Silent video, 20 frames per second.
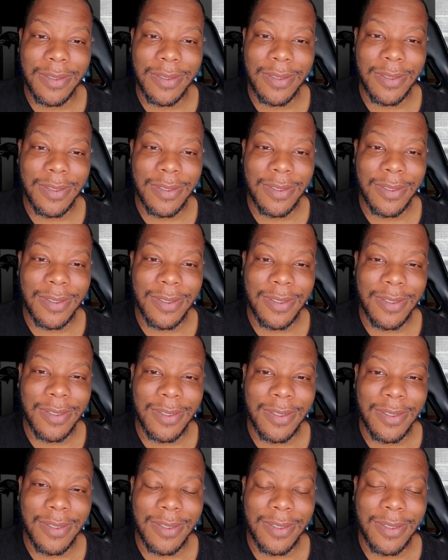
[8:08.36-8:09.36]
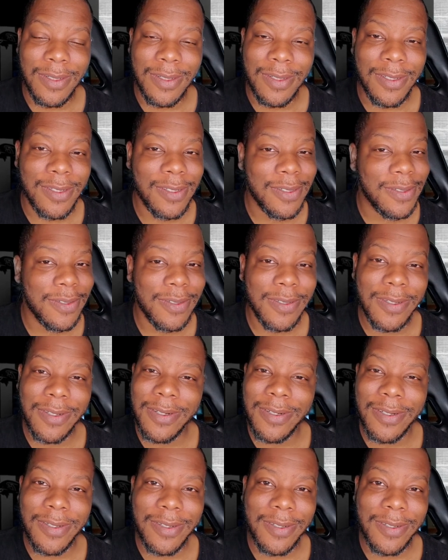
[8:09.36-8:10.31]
(silence)